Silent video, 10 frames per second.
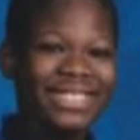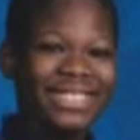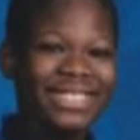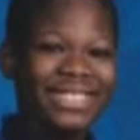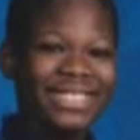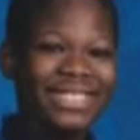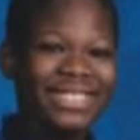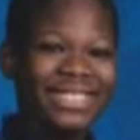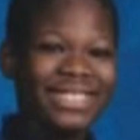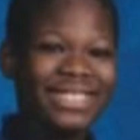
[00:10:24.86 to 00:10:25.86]

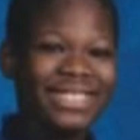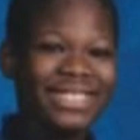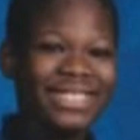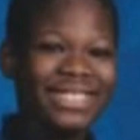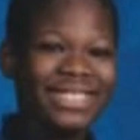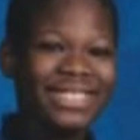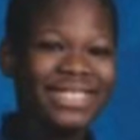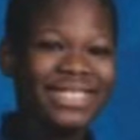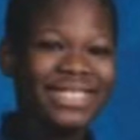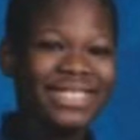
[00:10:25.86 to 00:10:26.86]

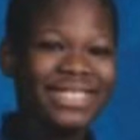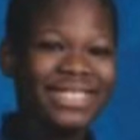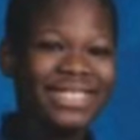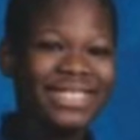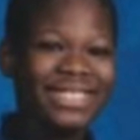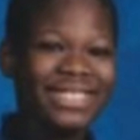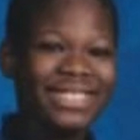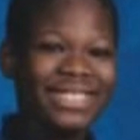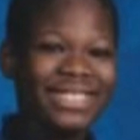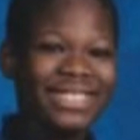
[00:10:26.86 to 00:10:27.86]

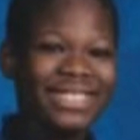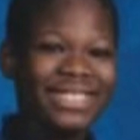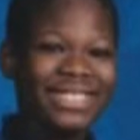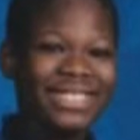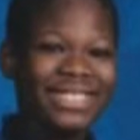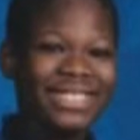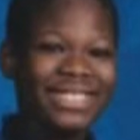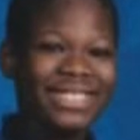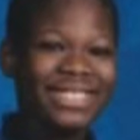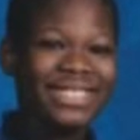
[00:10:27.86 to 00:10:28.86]

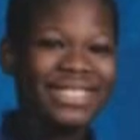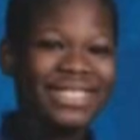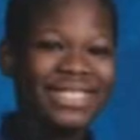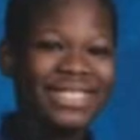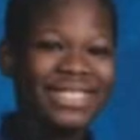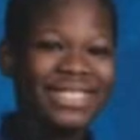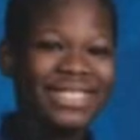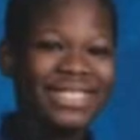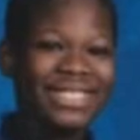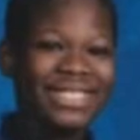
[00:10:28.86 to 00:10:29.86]

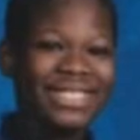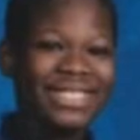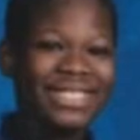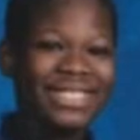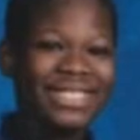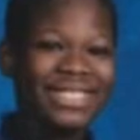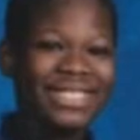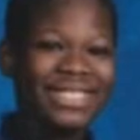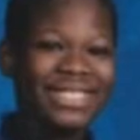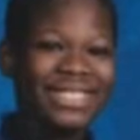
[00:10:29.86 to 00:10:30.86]

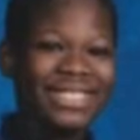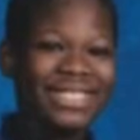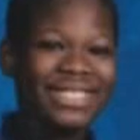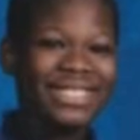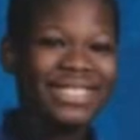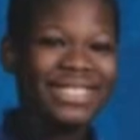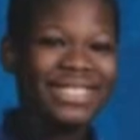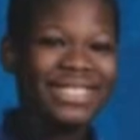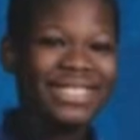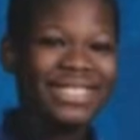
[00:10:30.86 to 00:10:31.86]

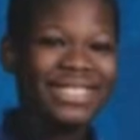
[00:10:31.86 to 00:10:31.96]
(silent)